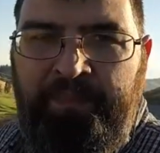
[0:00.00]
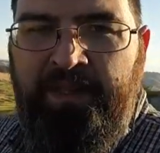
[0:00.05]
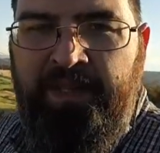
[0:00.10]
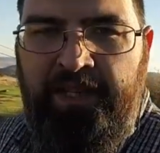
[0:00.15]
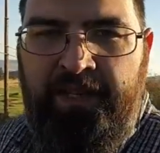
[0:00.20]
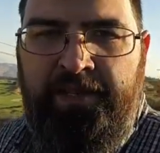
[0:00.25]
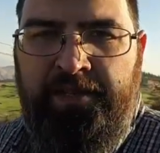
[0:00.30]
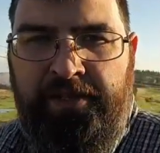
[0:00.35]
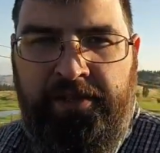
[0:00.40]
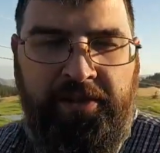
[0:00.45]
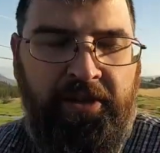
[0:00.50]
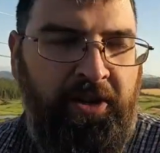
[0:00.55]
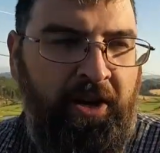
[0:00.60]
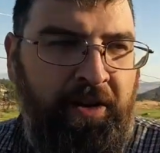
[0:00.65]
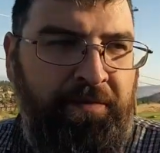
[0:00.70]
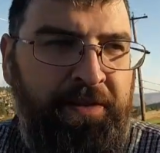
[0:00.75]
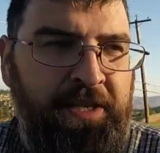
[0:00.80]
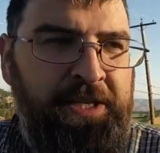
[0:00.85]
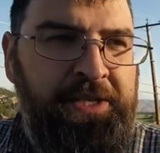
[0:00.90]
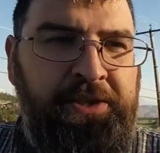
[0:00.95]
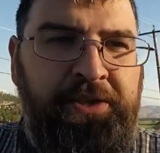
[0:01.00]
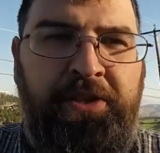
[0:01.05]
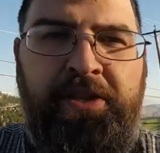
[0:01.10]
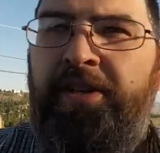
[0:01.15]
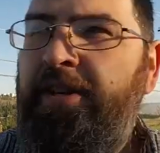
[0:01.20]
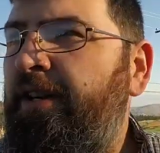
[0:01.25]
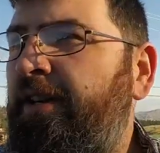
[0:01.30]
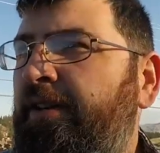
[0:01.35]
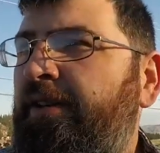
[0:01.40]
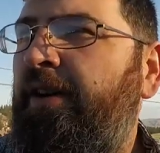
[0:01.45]
because they're
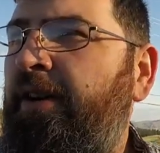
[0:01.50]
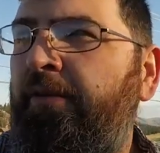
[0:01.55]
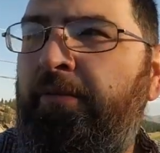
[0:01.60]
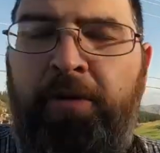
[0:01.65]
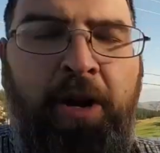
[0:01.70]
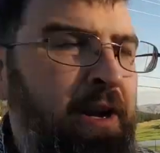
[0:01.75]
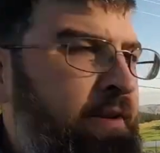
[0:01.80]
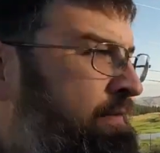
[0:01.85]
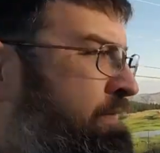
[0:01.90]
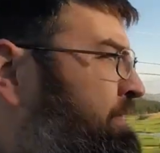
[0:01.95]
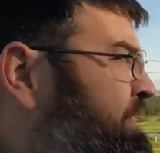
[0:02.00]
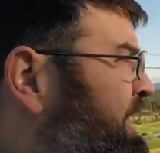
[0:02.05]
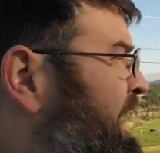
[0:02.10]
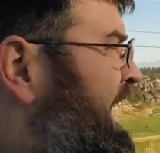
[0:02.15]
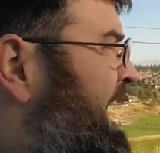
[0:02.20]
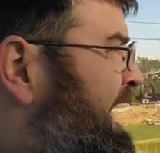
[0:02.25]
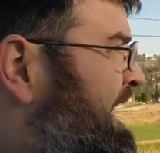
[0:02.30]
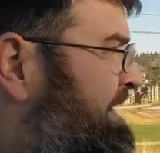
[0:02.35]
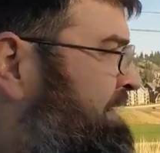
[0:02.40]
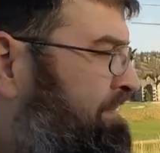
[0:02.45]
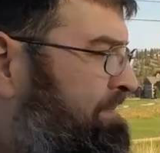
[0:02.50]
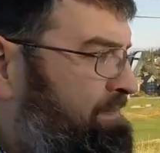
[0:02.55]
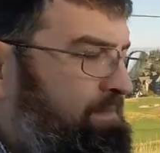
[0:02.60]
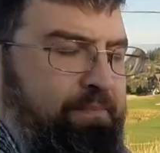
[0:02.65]
obviously a run flat,